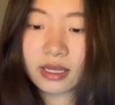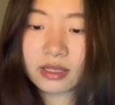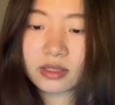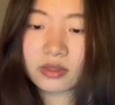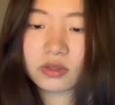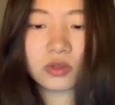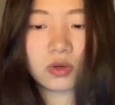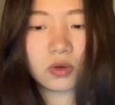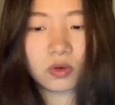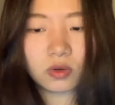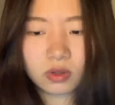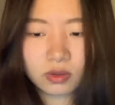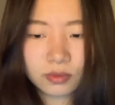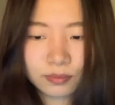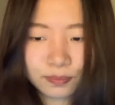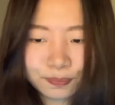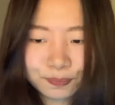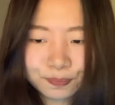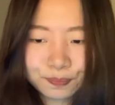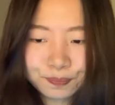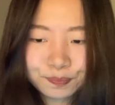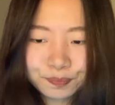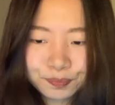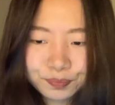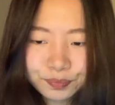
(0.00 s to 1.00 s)
and so on.
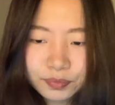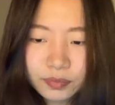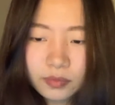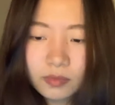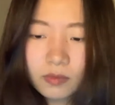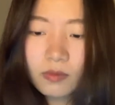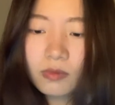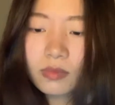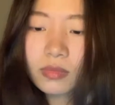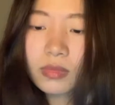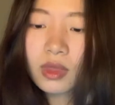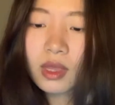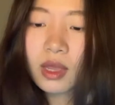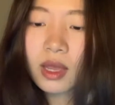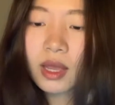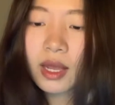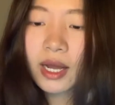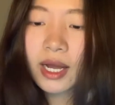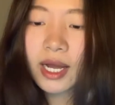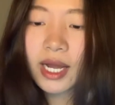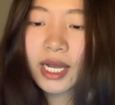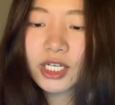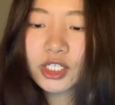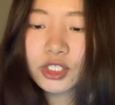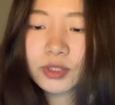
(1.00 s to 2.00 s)

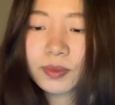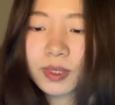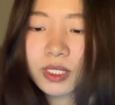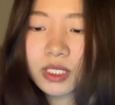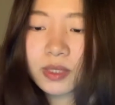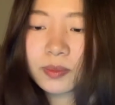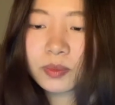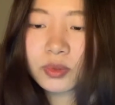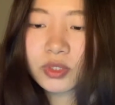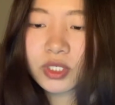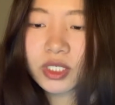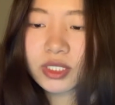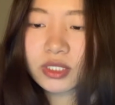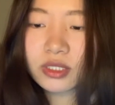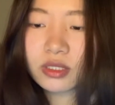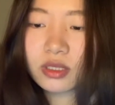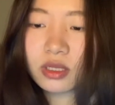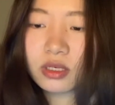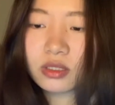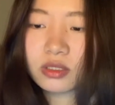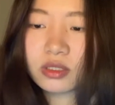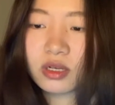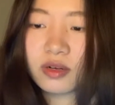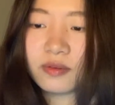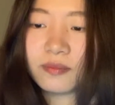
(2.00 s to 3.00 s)
HPE brings
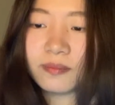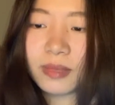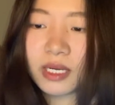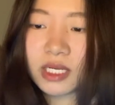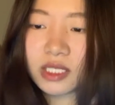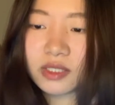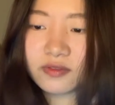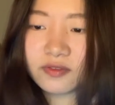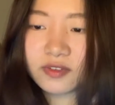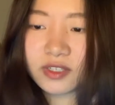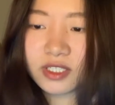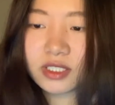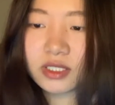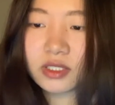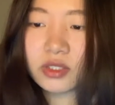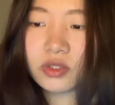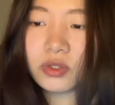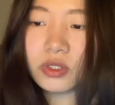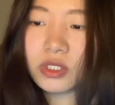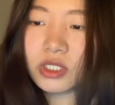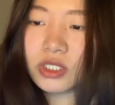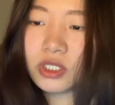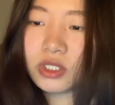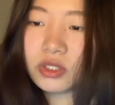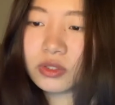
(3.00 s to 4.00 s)
lots of benefits
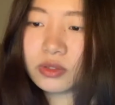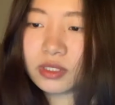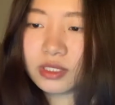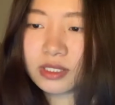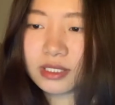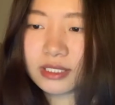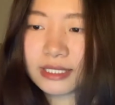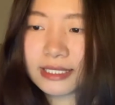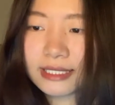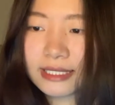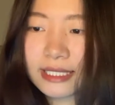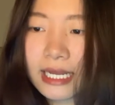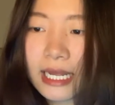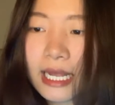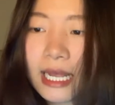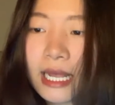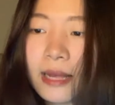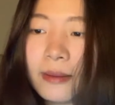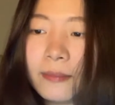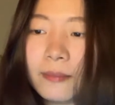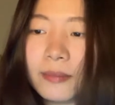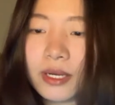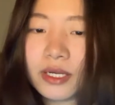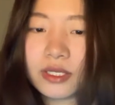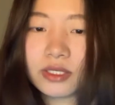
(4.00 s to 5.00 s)
to students
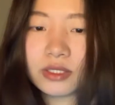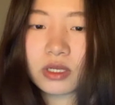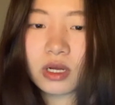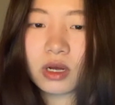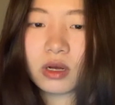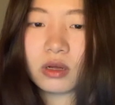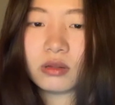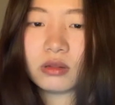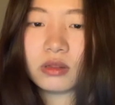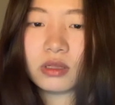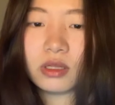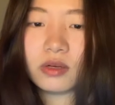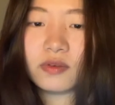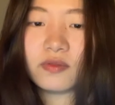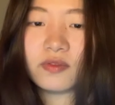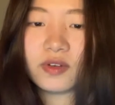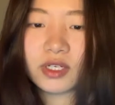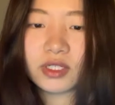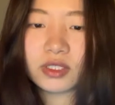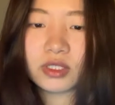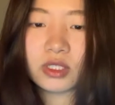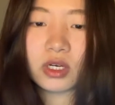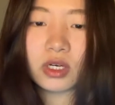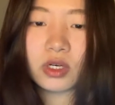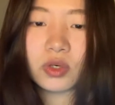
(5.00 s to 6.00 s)
based on the
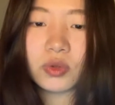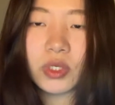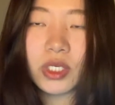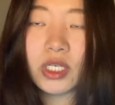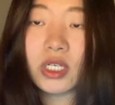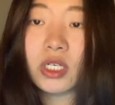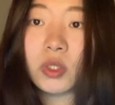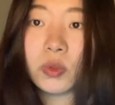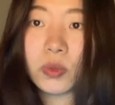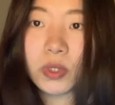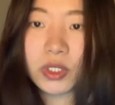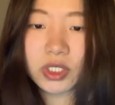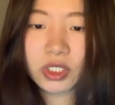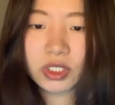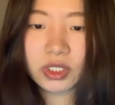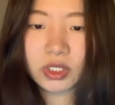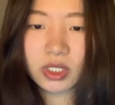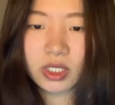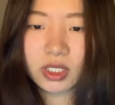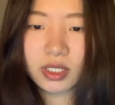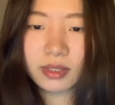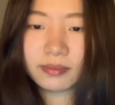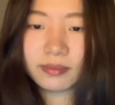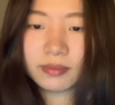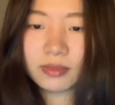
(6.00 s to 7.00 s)
Victoria
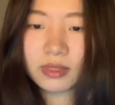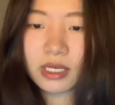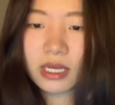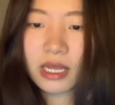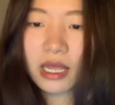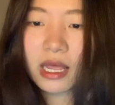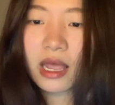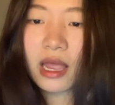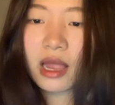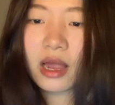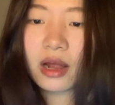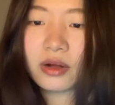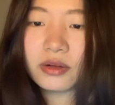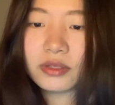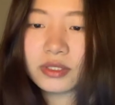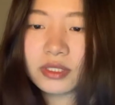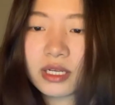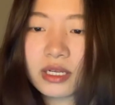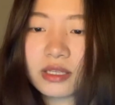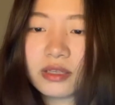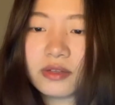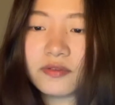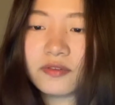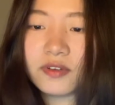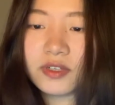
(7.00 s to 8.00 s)
curriculum. Health
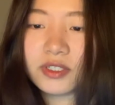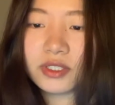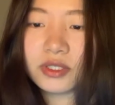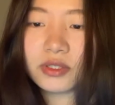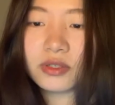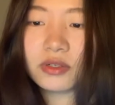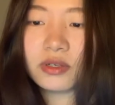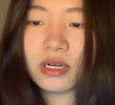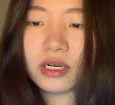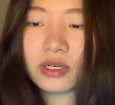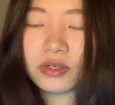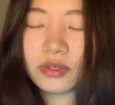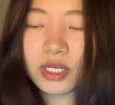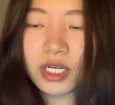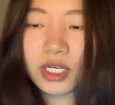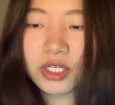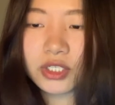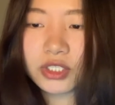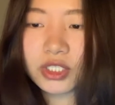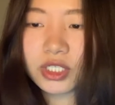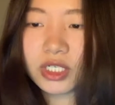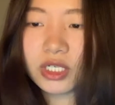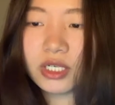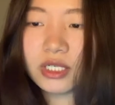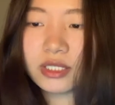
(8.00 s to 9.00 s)
and physical
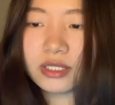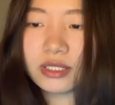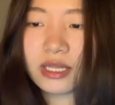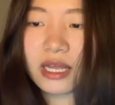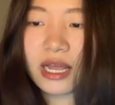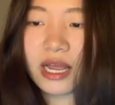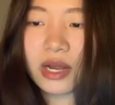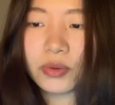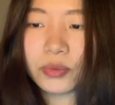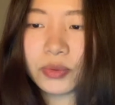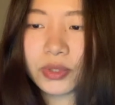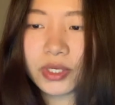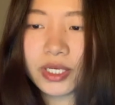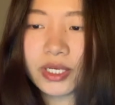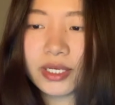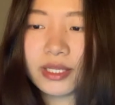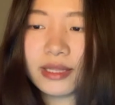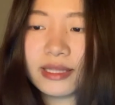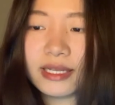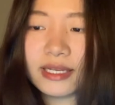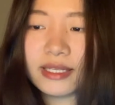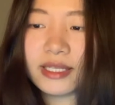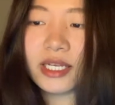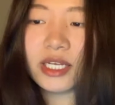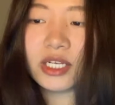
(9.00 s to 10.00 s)
education is the area
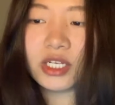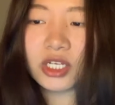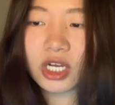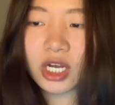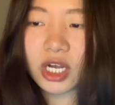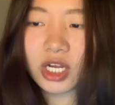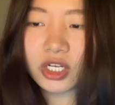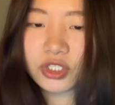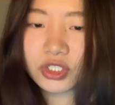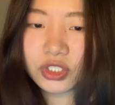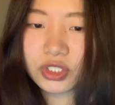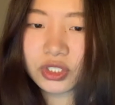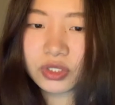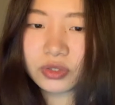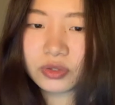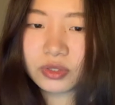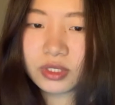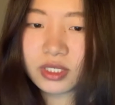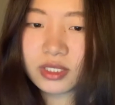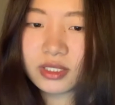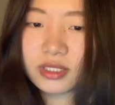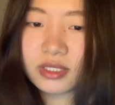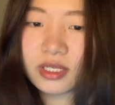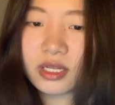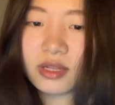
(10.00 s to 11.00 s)
that engages
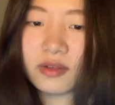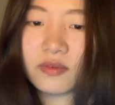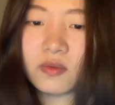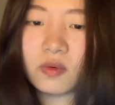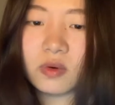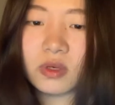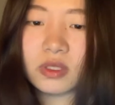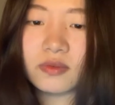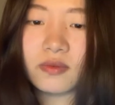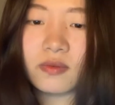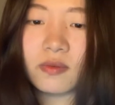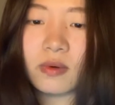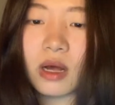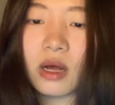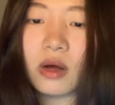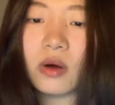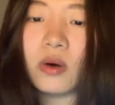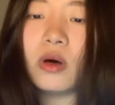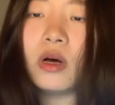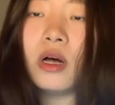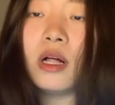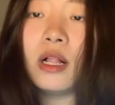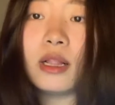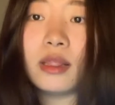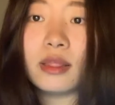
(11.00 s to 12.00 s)
students in
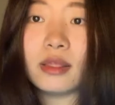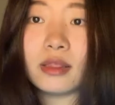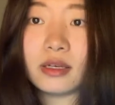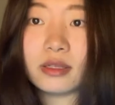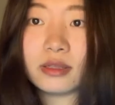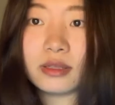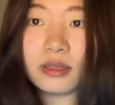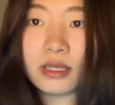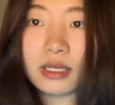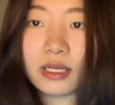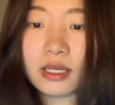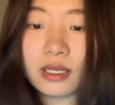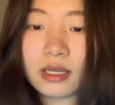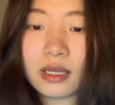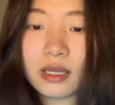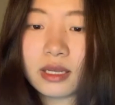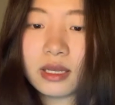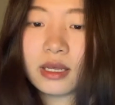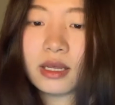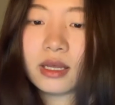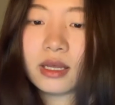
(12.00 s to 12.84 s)
worthwhile learning